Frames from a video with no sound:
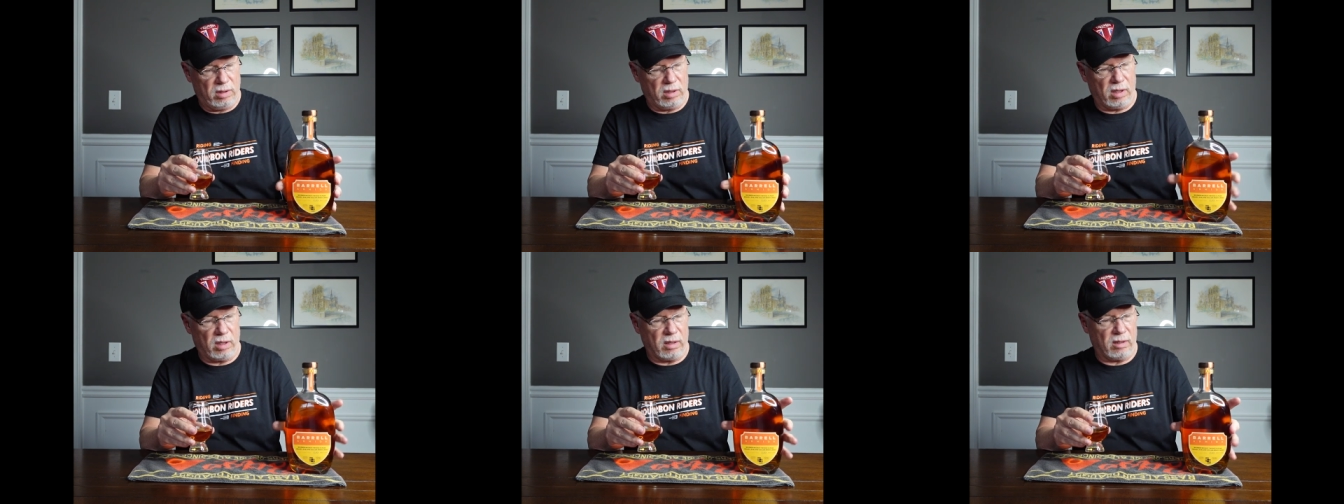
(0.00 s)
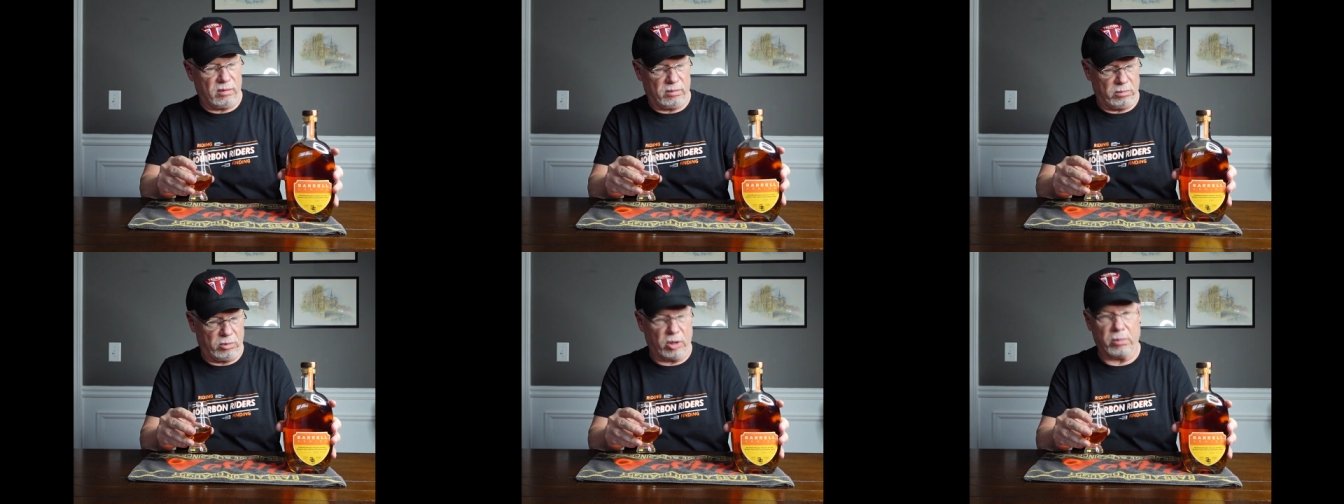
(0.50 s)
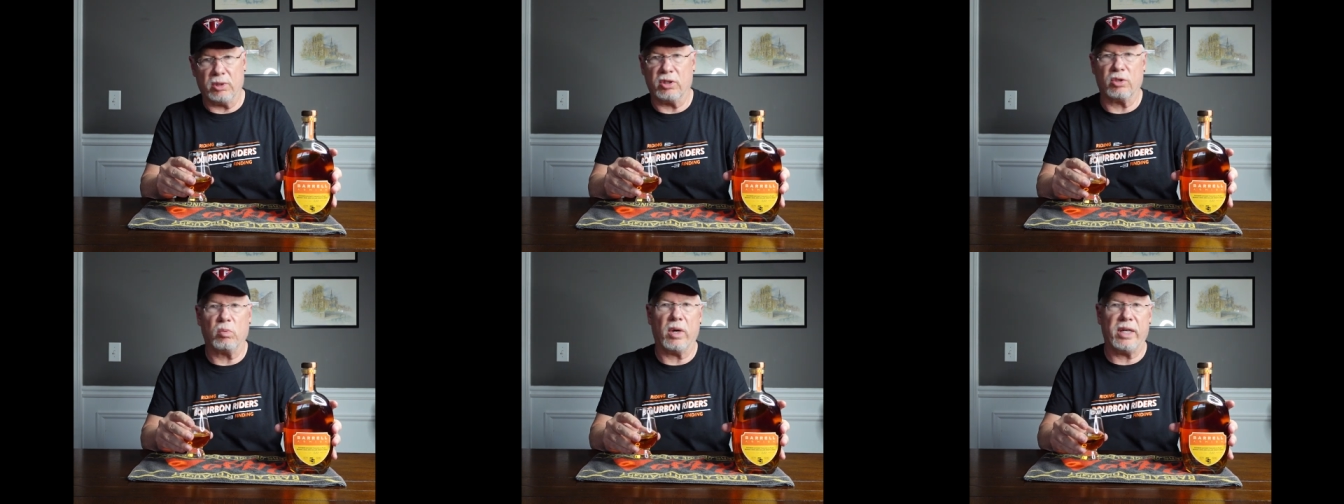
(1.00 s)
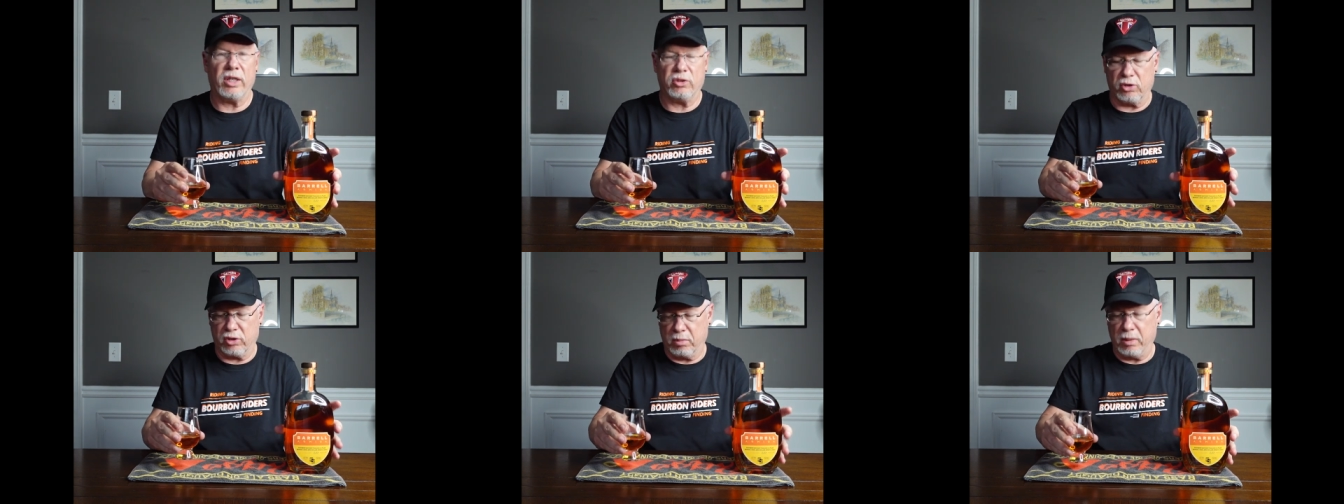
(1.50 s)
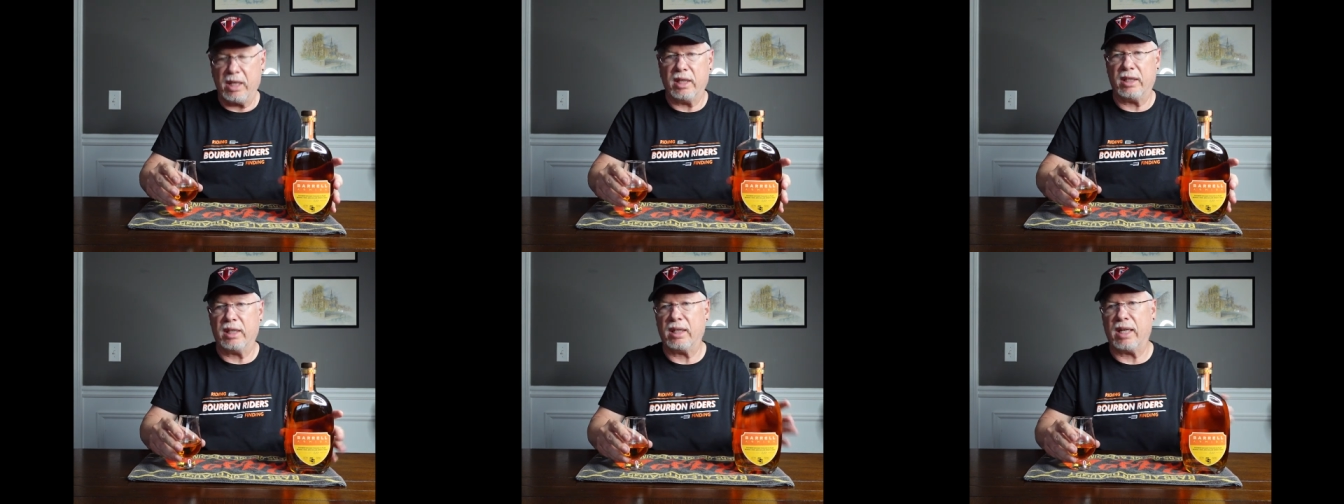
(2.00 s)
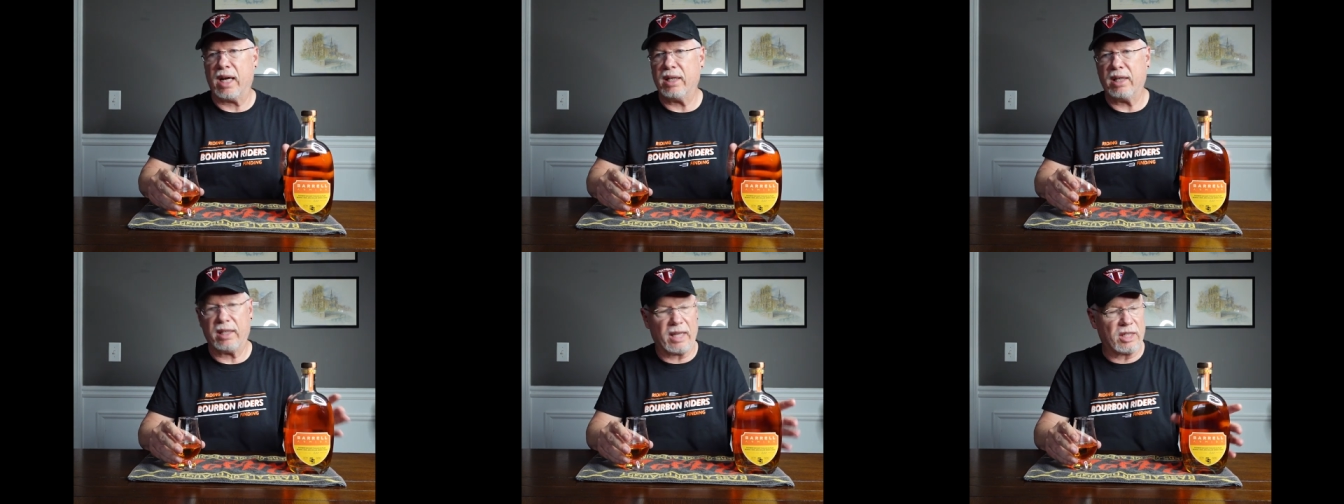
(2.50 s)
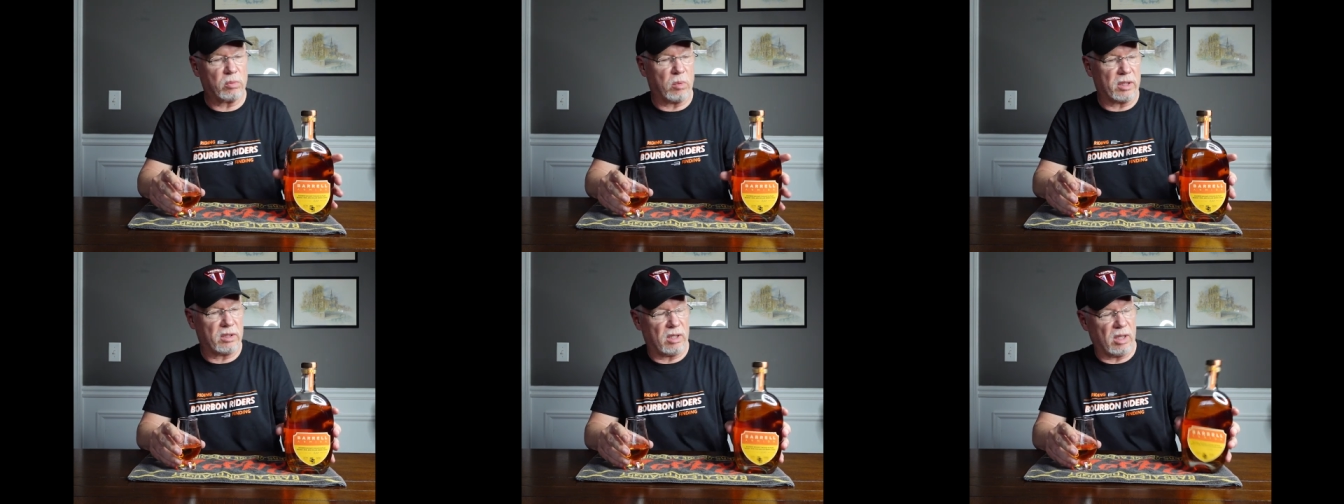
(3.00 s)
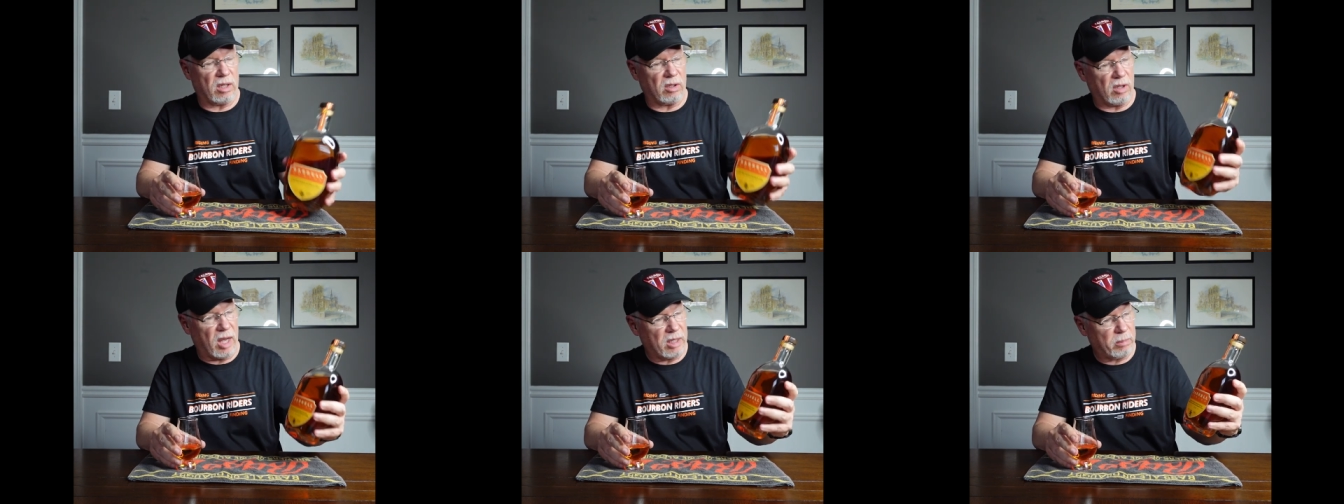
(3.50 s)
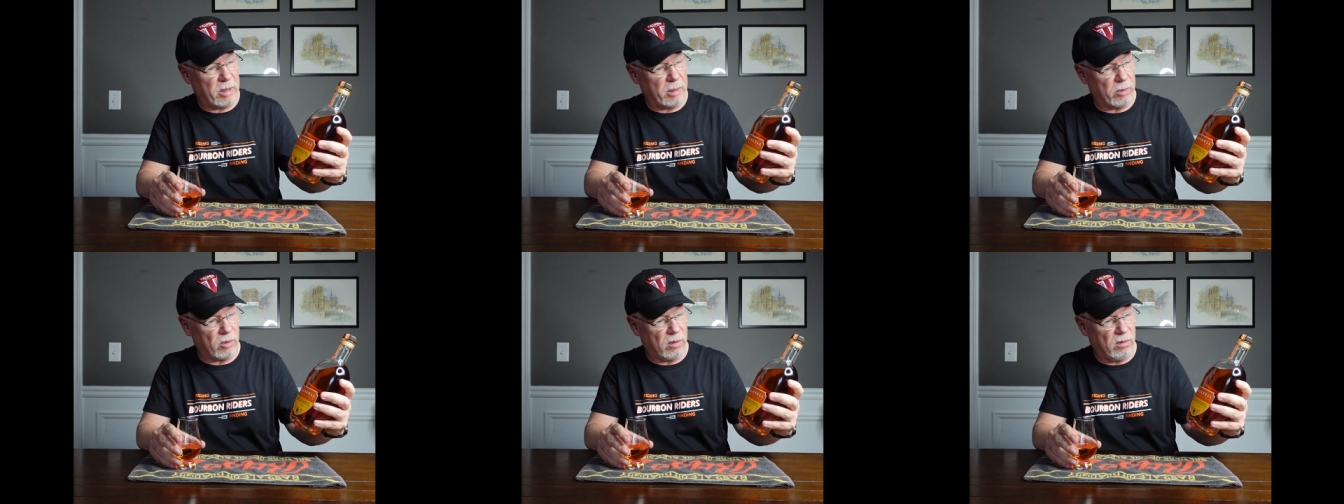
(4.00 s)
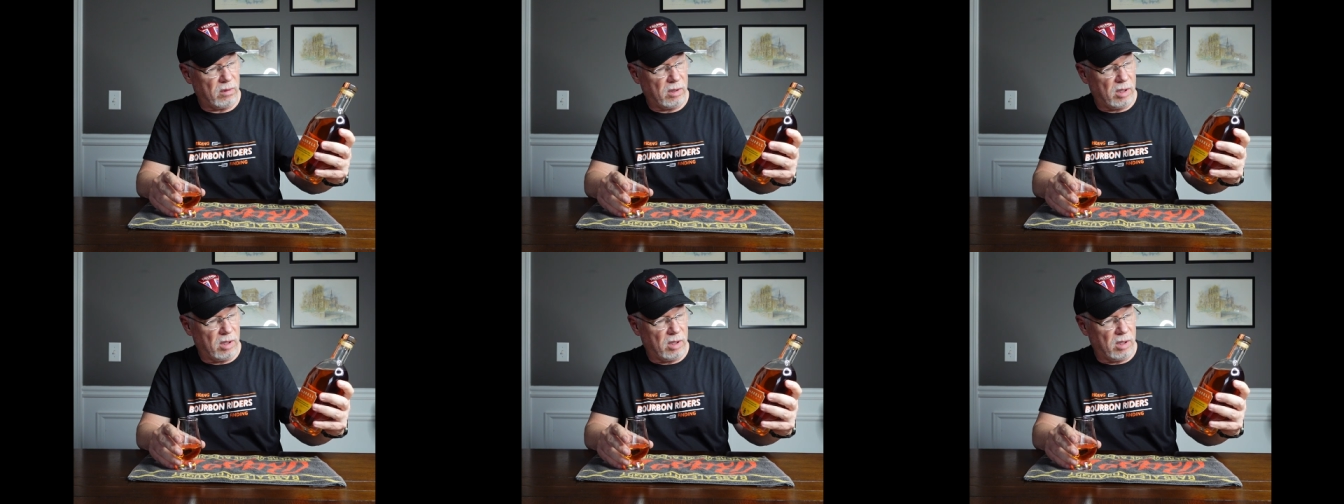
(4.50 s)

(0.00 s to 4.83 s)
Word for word: bourbons is what interests me in it, and I think that's what a lot of people